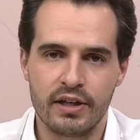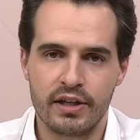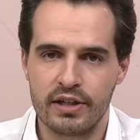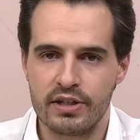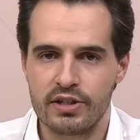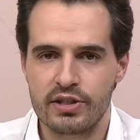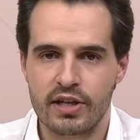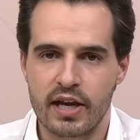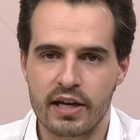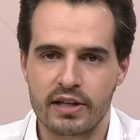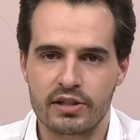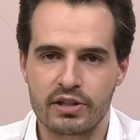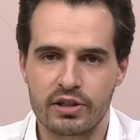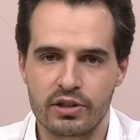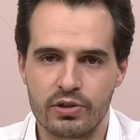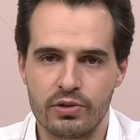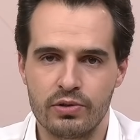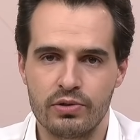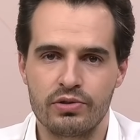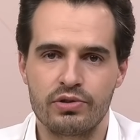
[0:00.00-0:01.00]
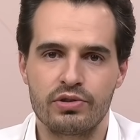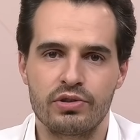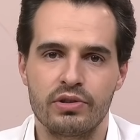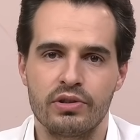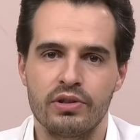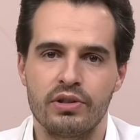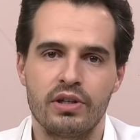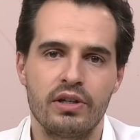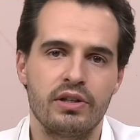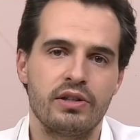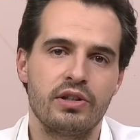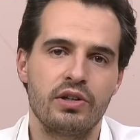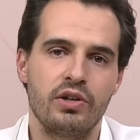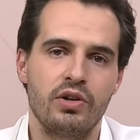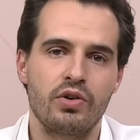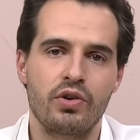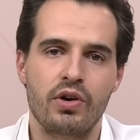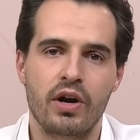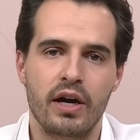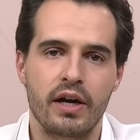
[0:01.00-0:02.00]
its execution, and the
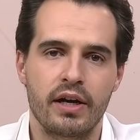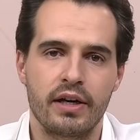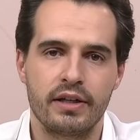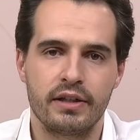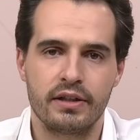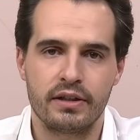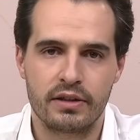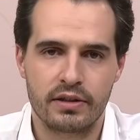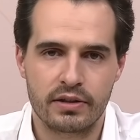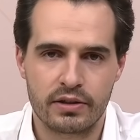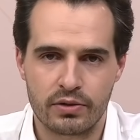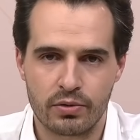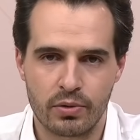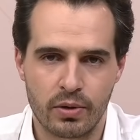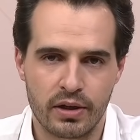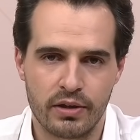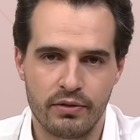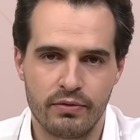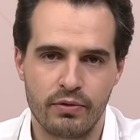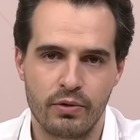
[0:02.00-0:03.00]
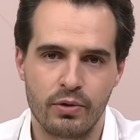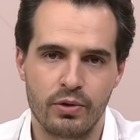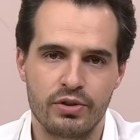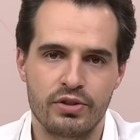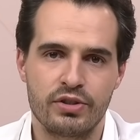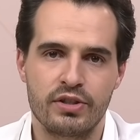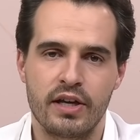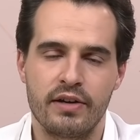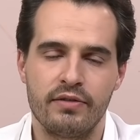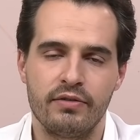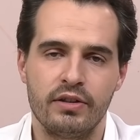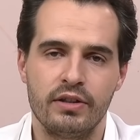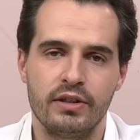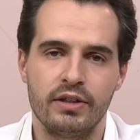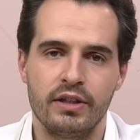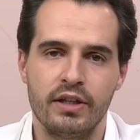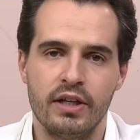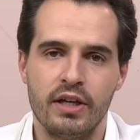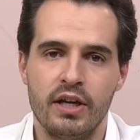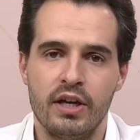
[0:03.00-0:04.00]
grind
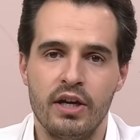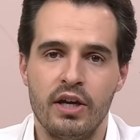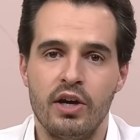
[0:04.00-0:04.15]
24/7.